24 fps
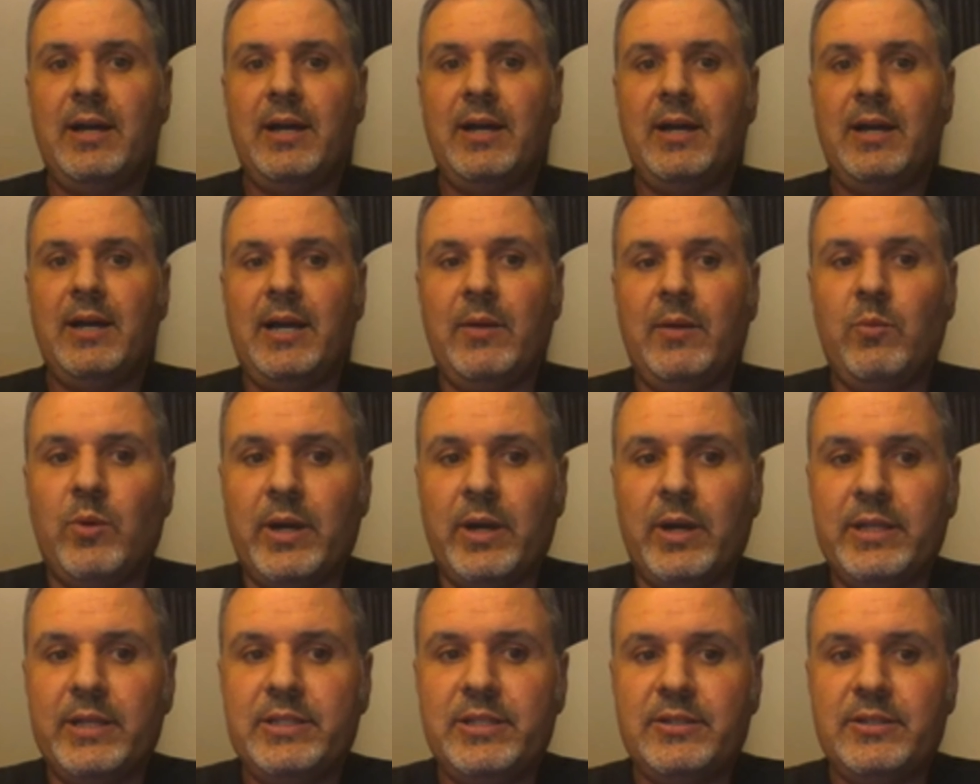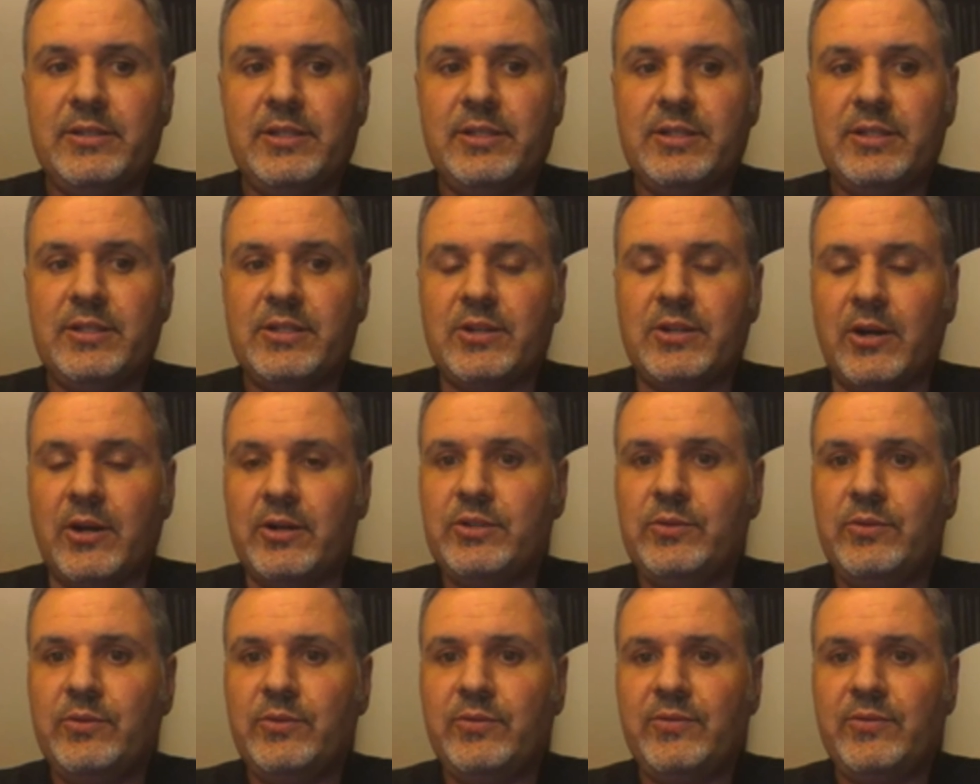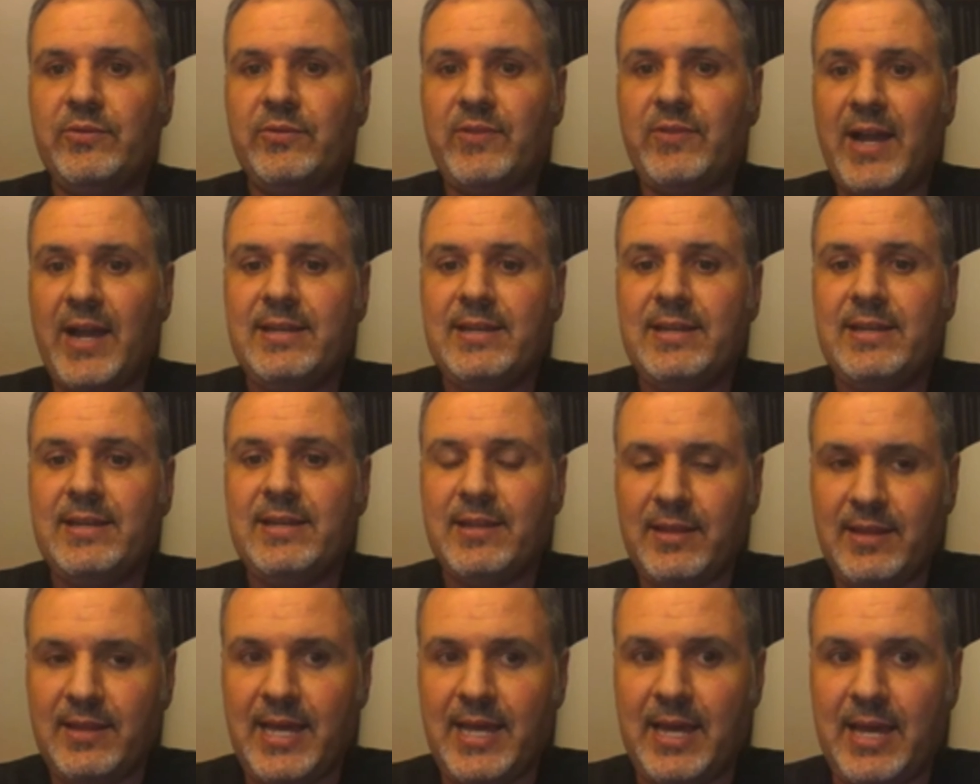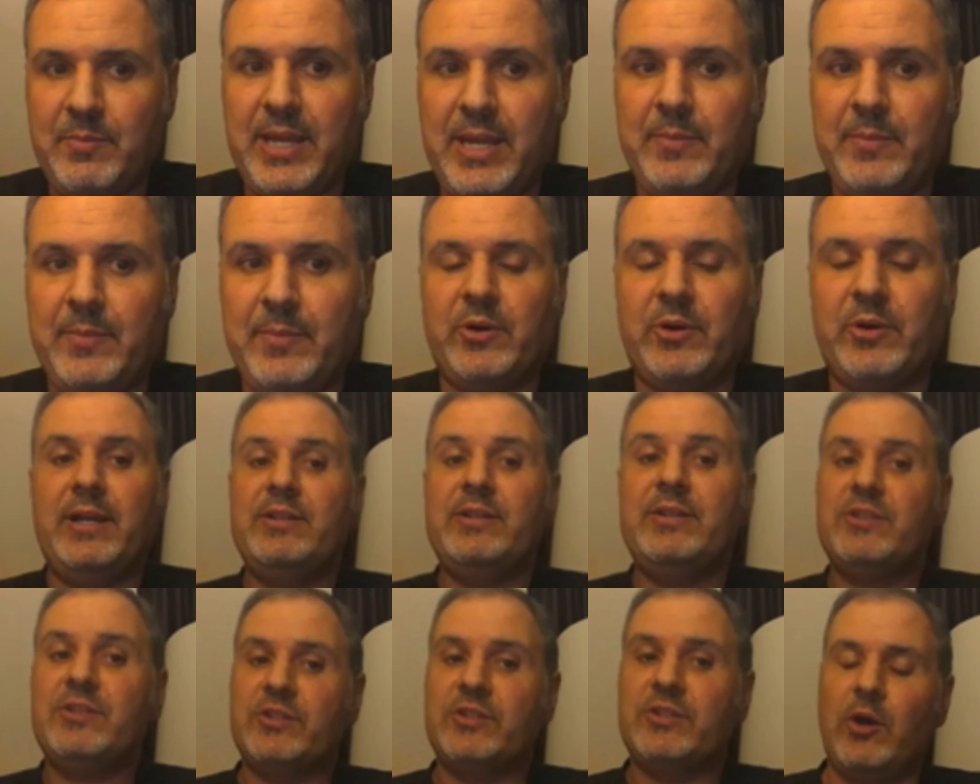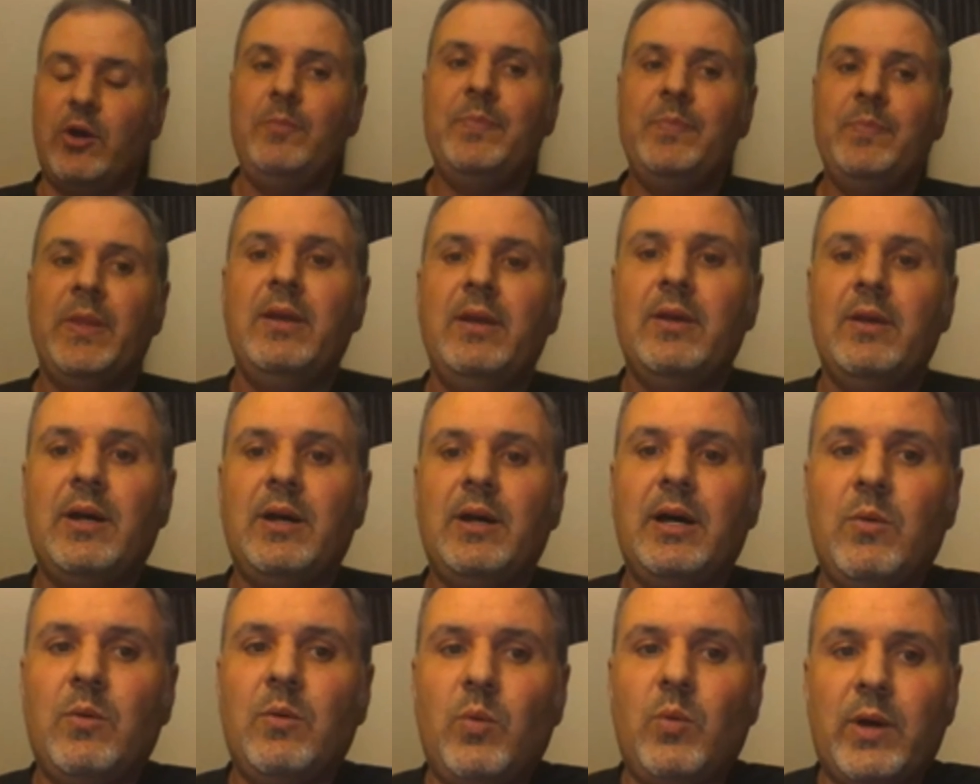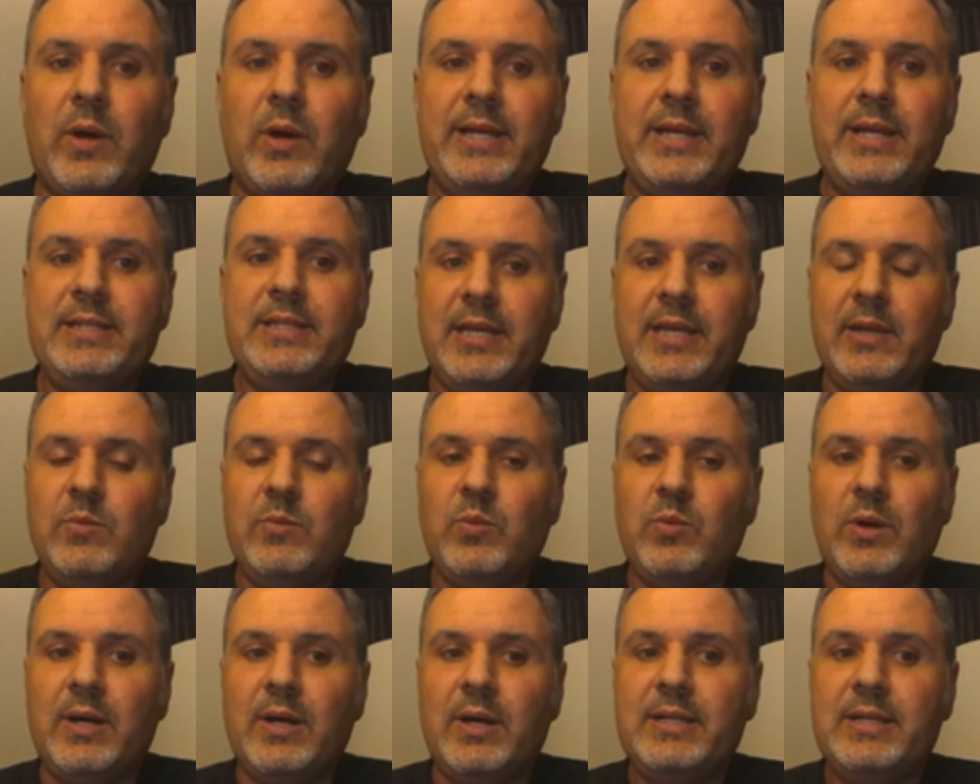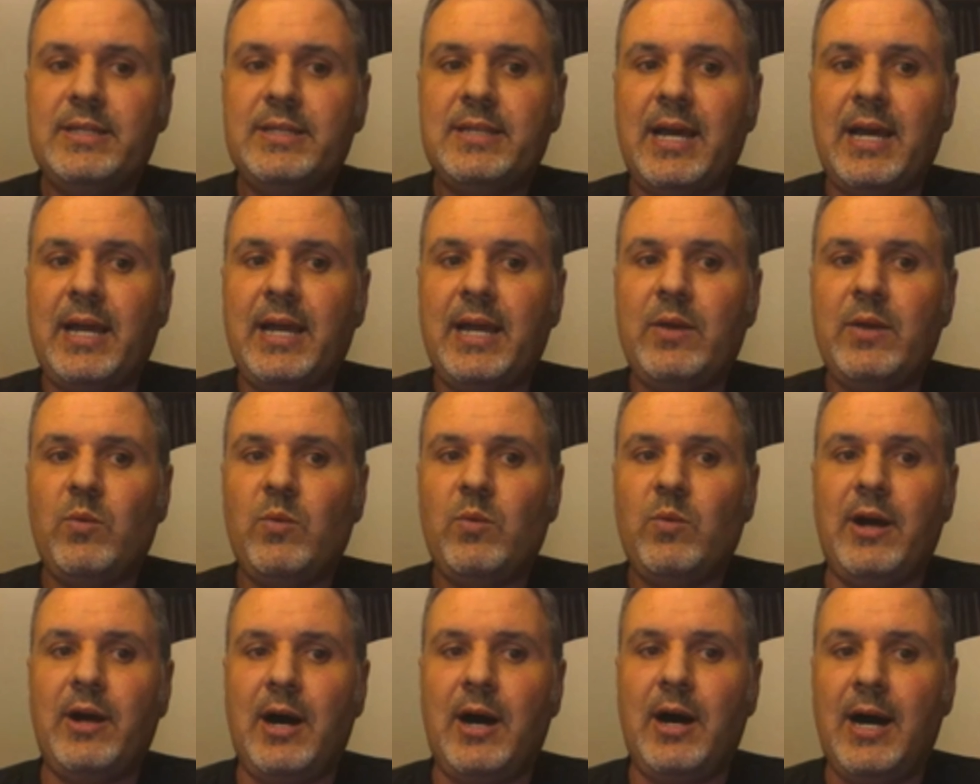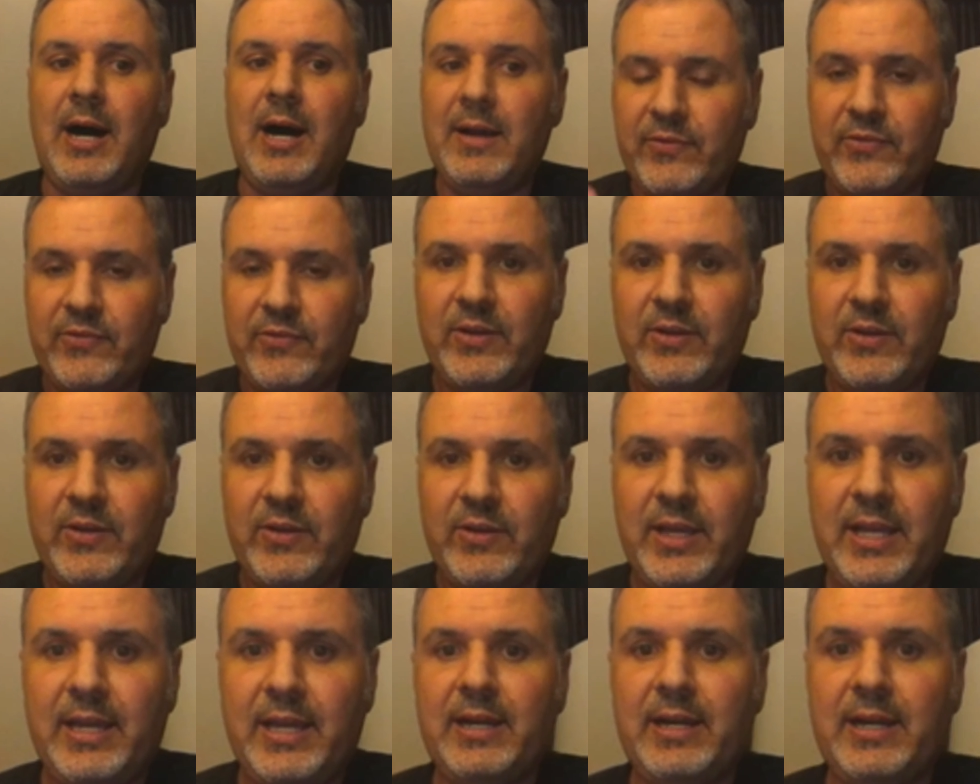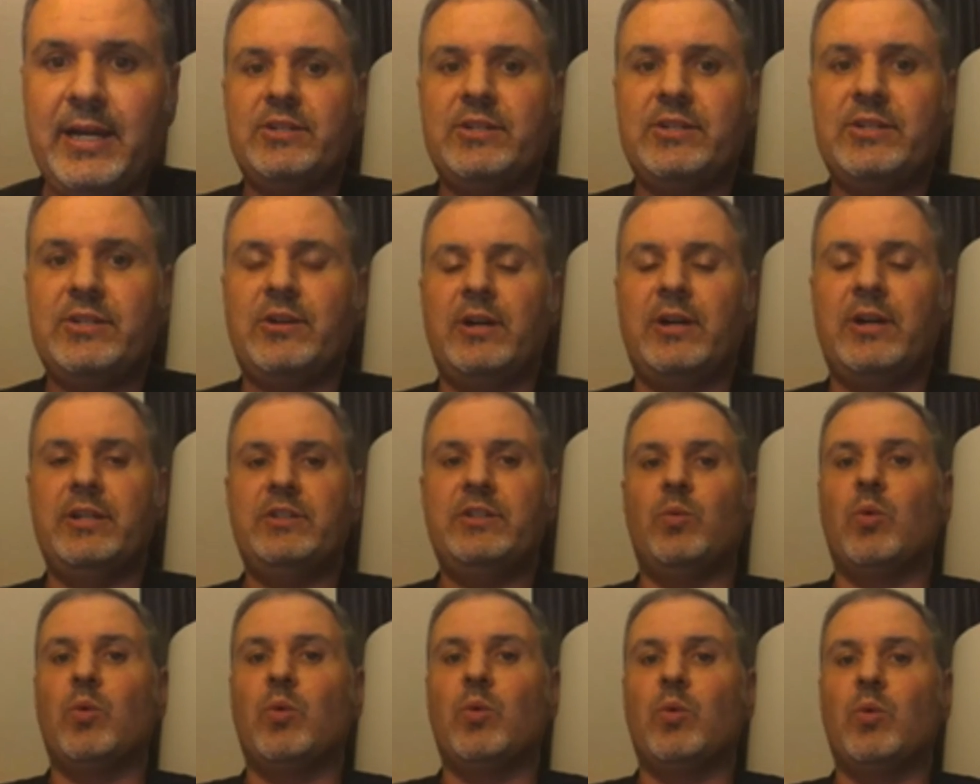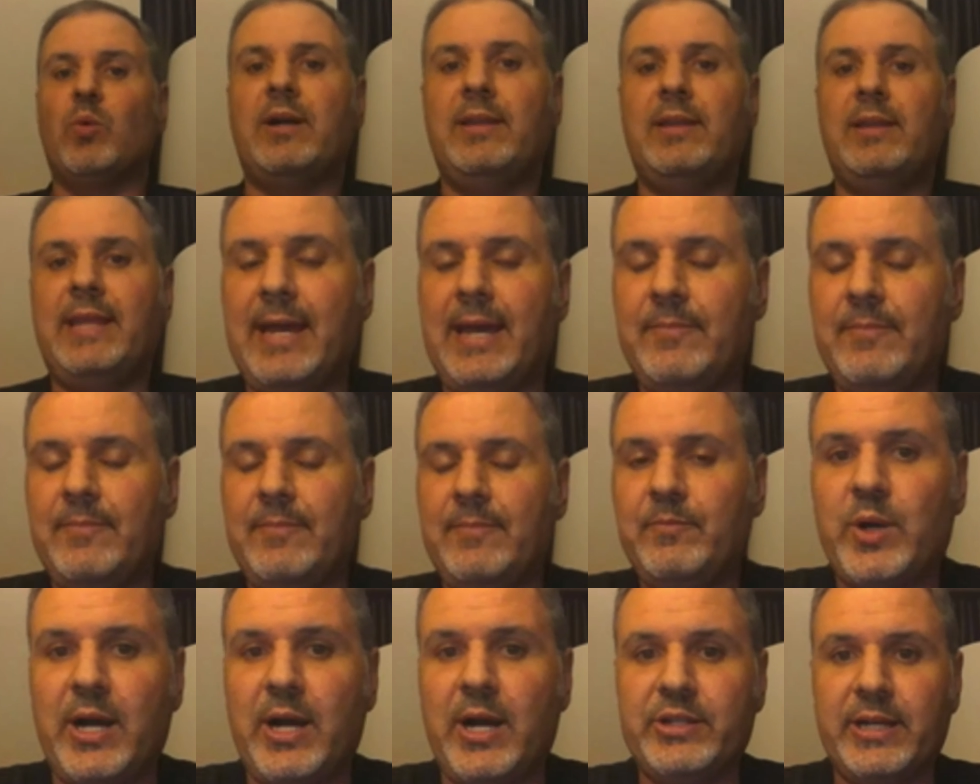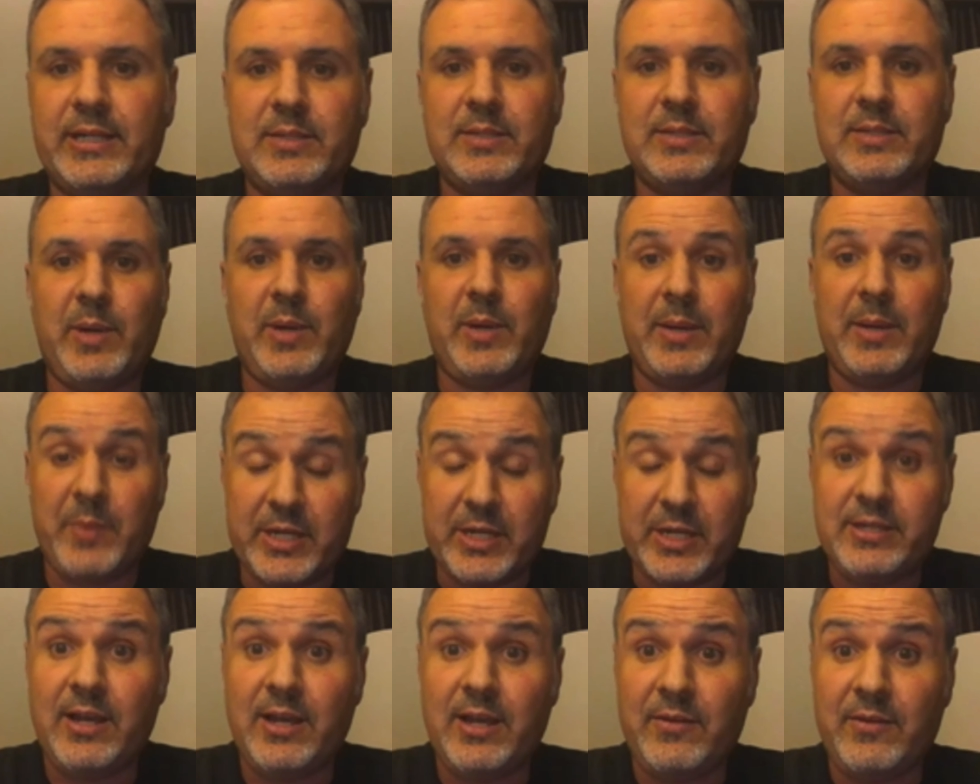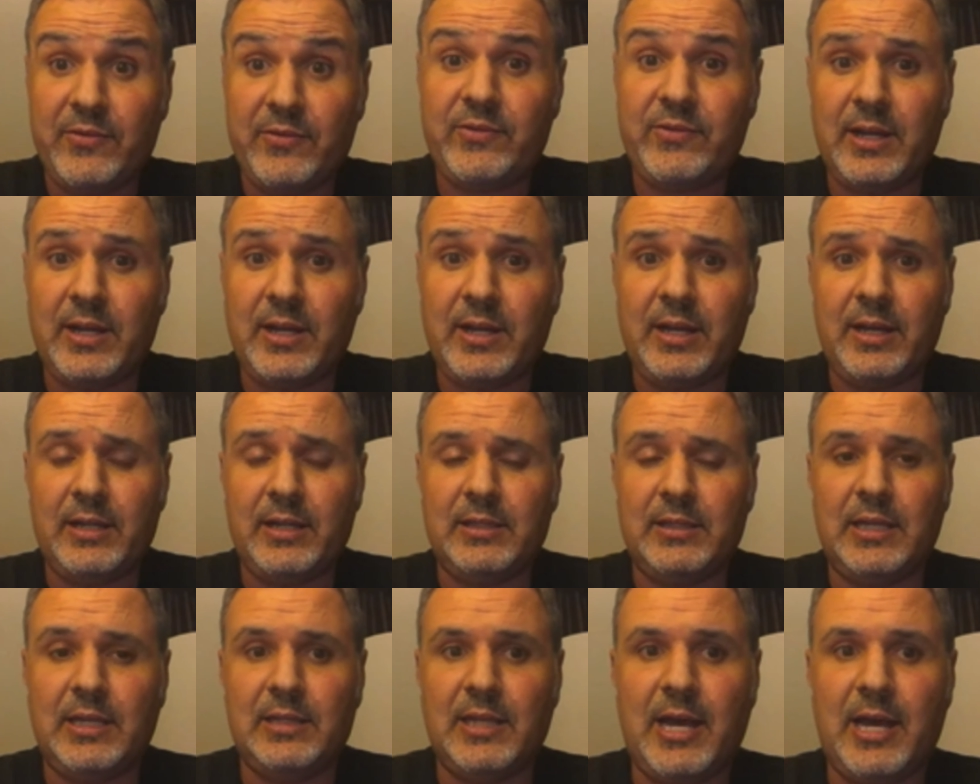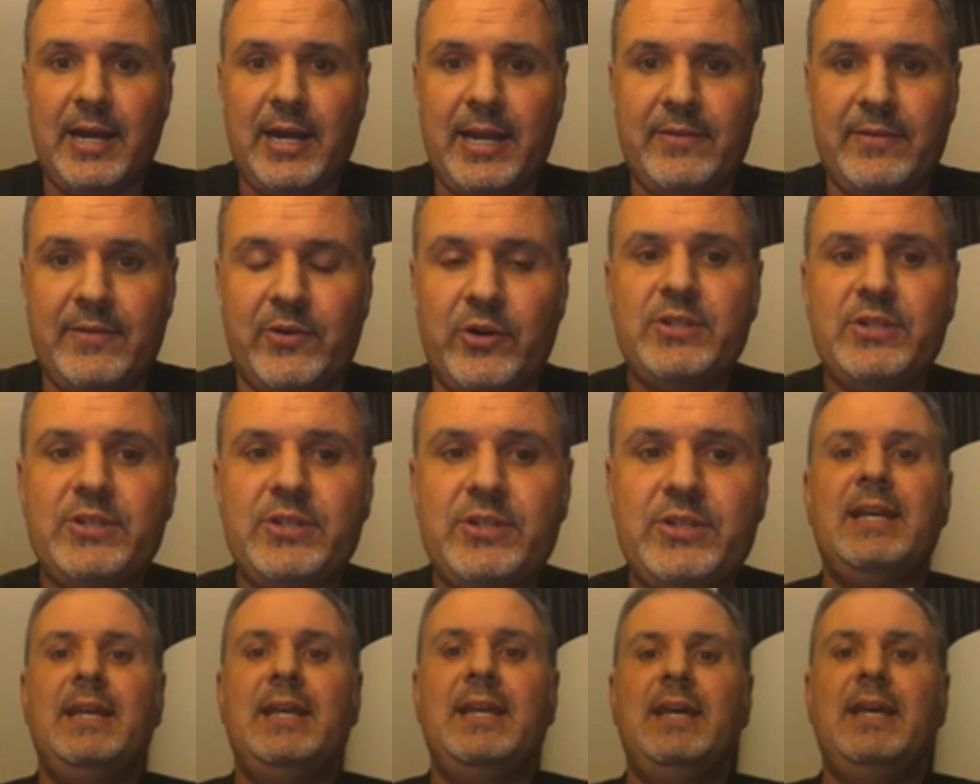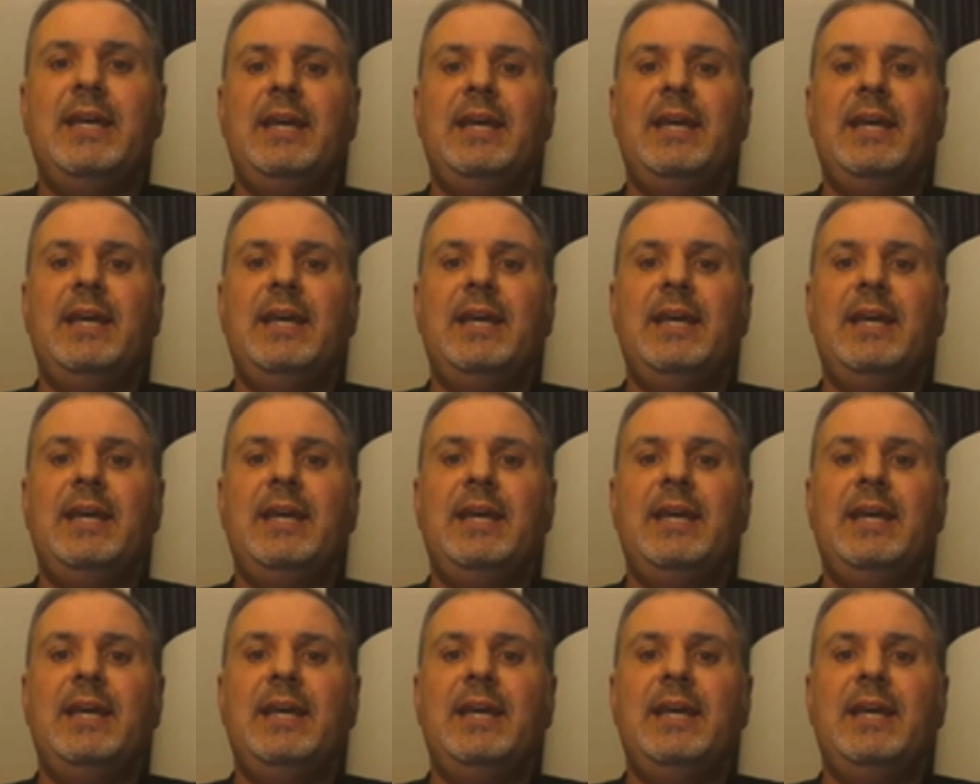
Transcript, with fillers: I, I, wanted to, to start to find that paper. And so uh, what I did was I went off and I started to work on that project by myself uh, a lot at first.